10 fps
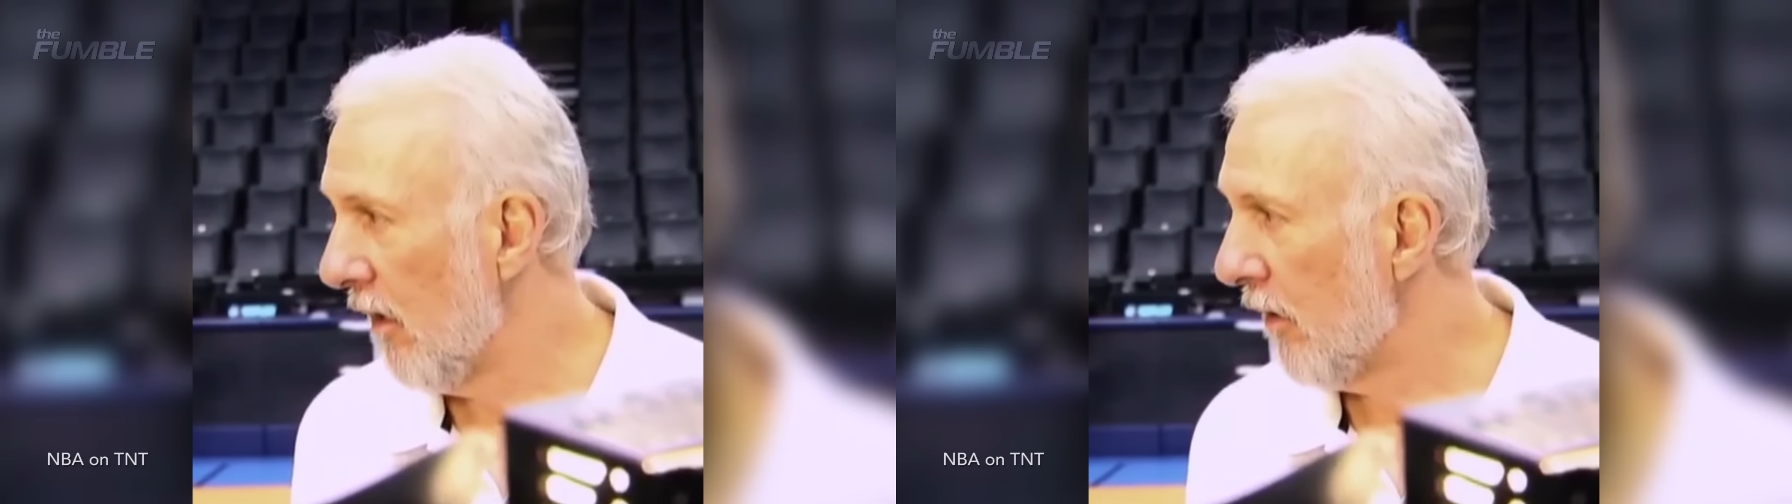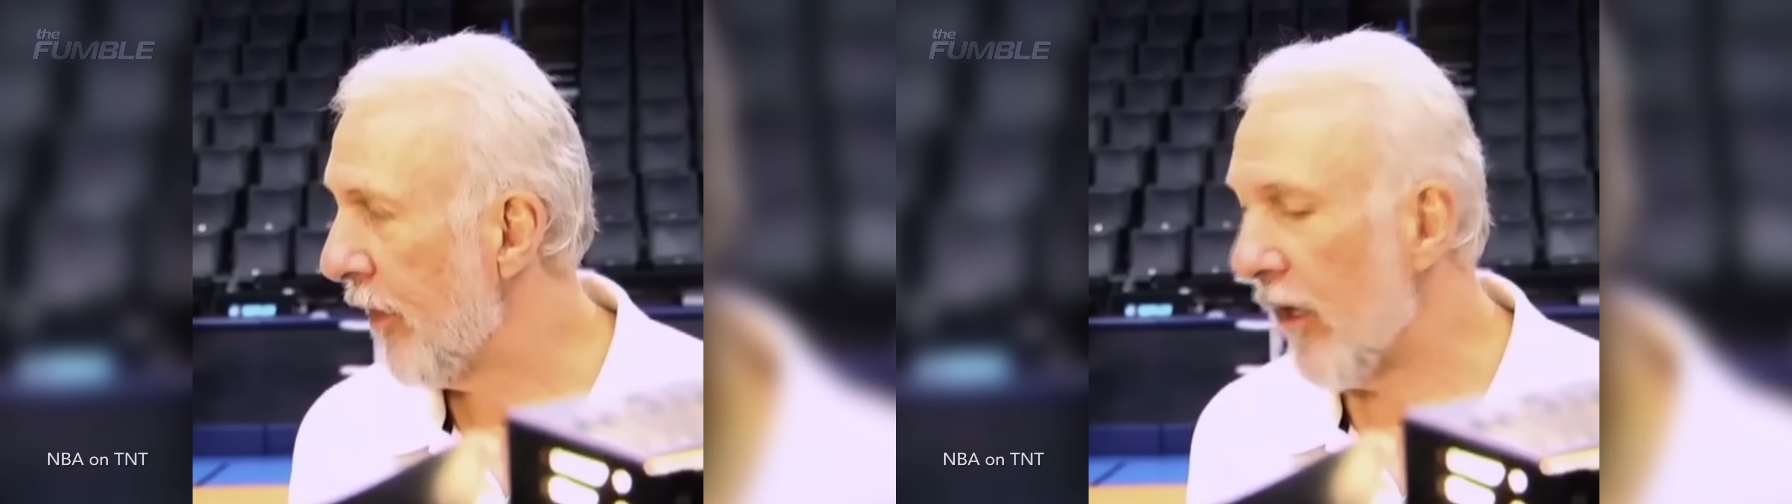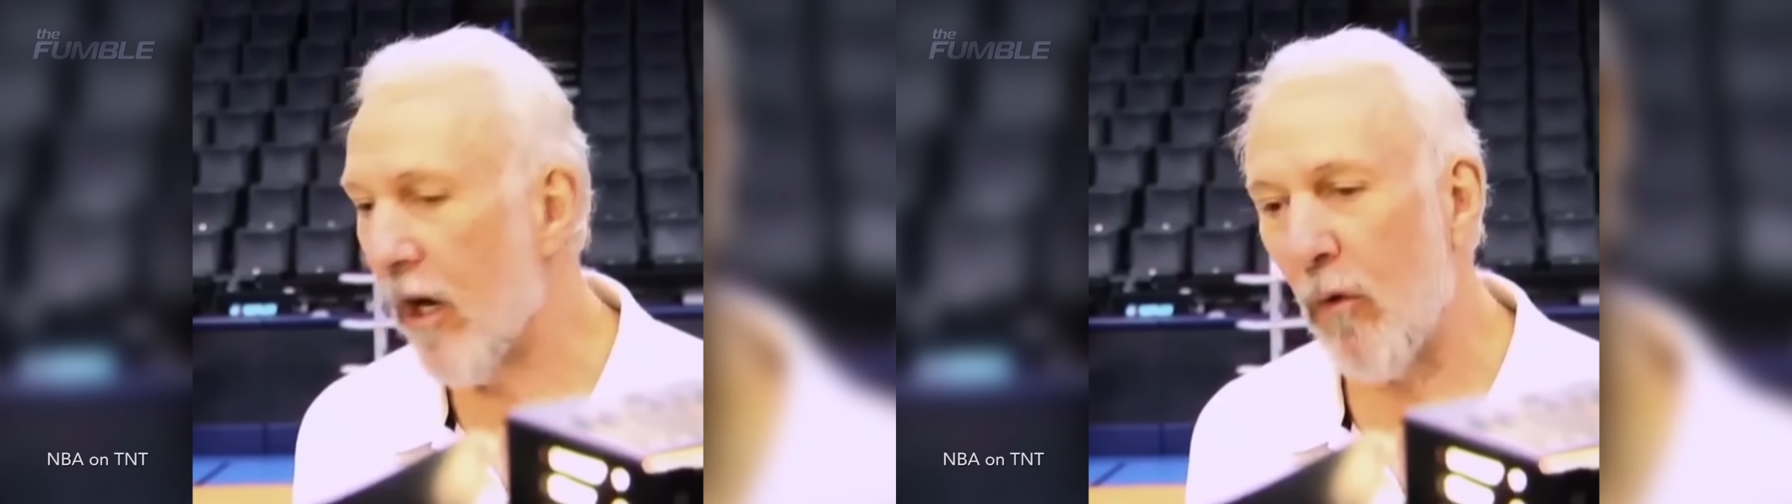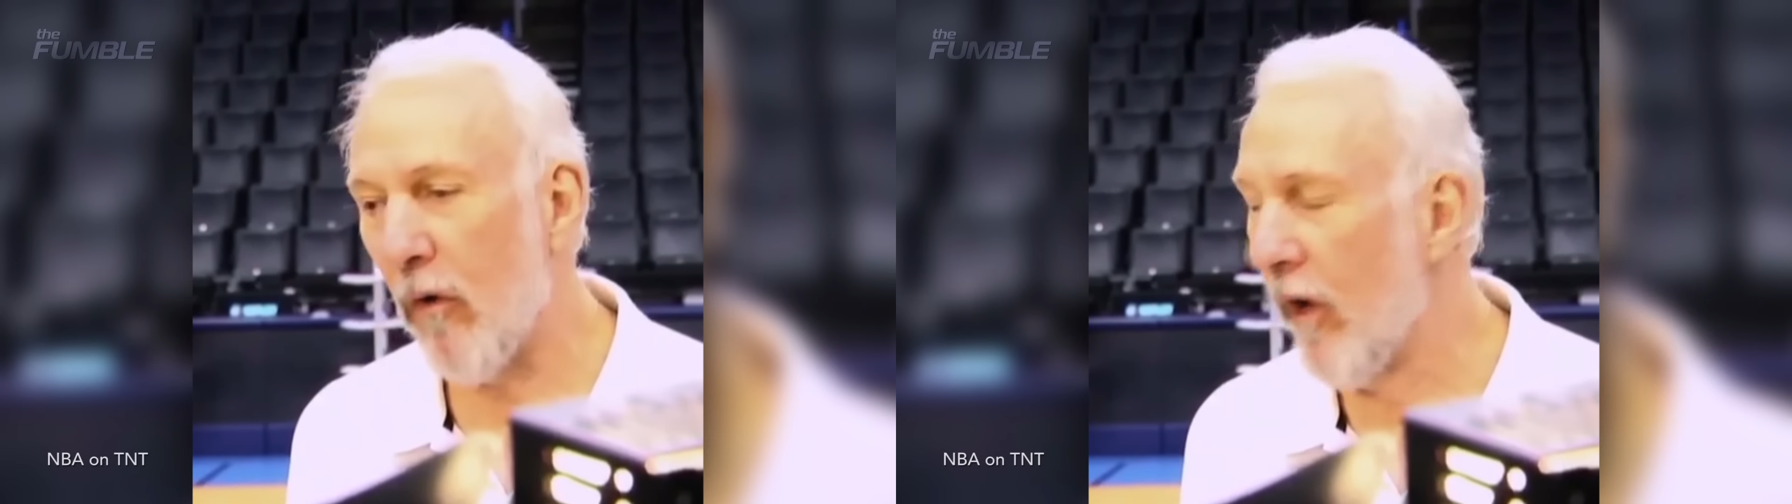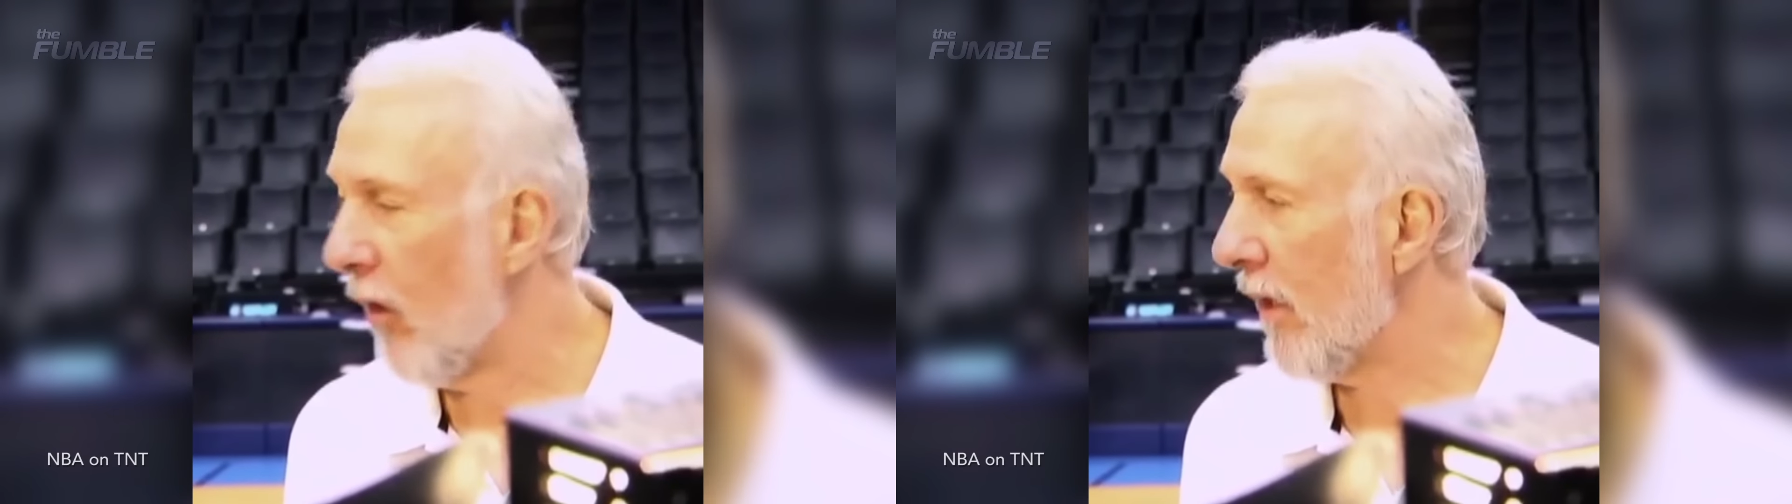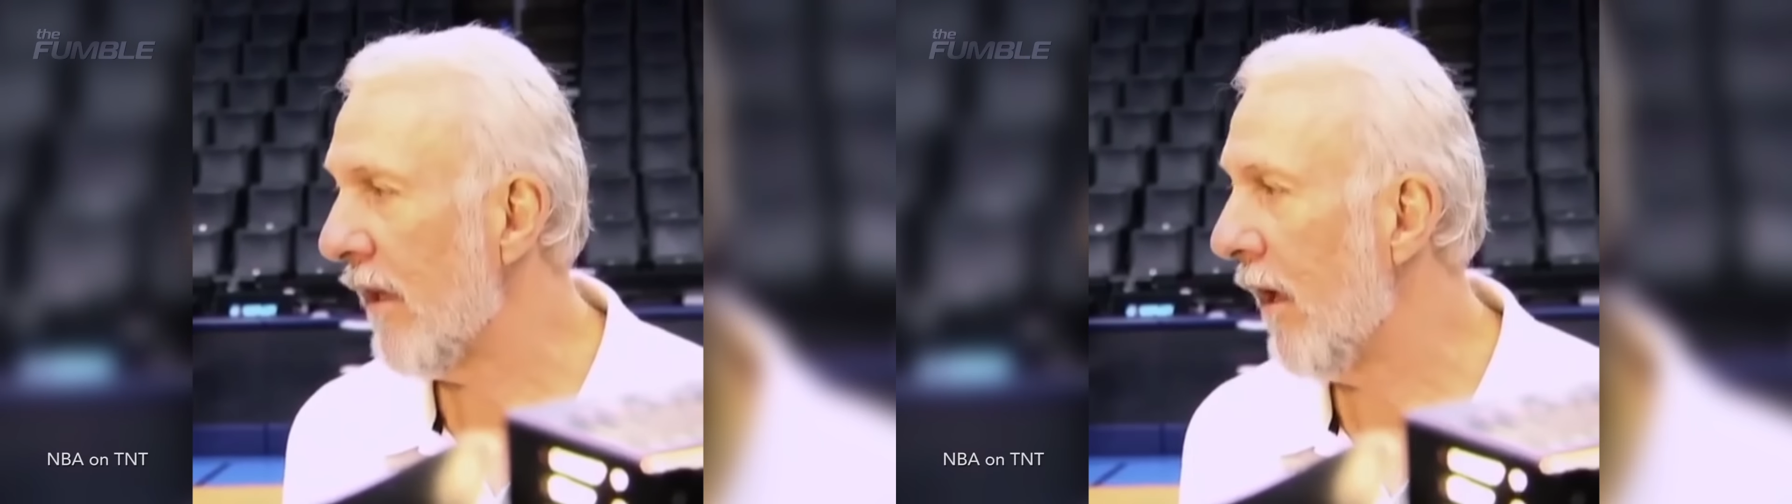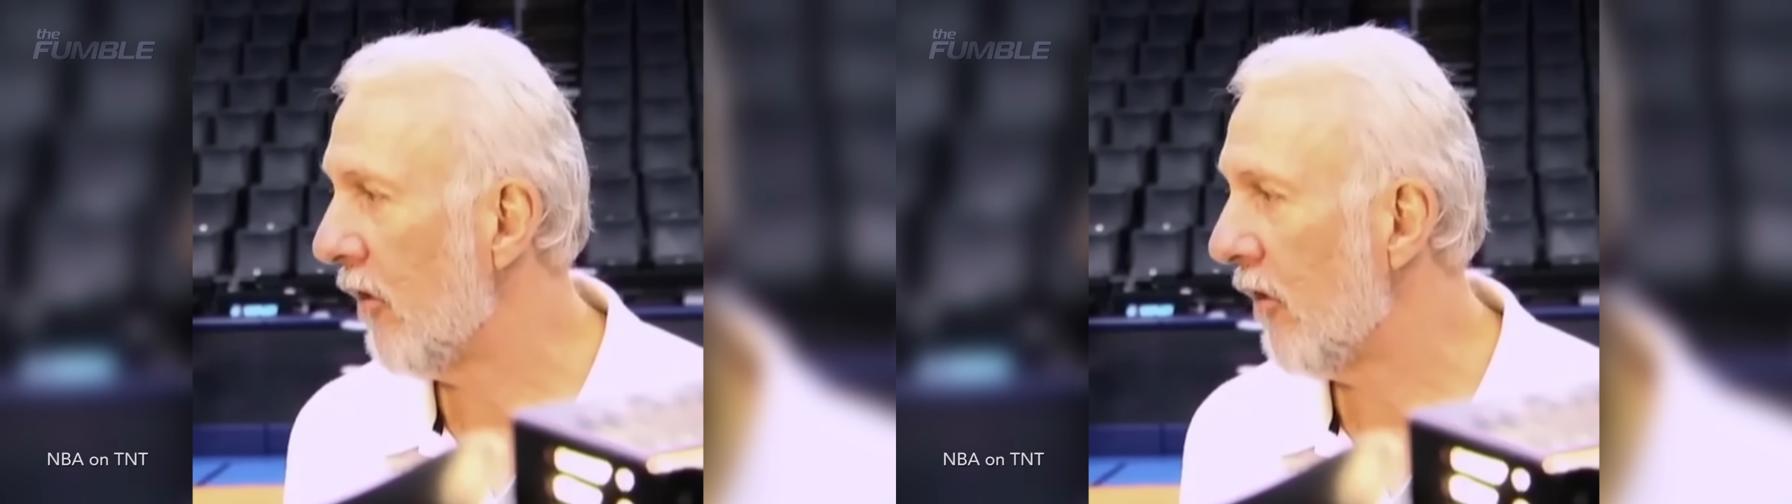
The Thunder won't know what the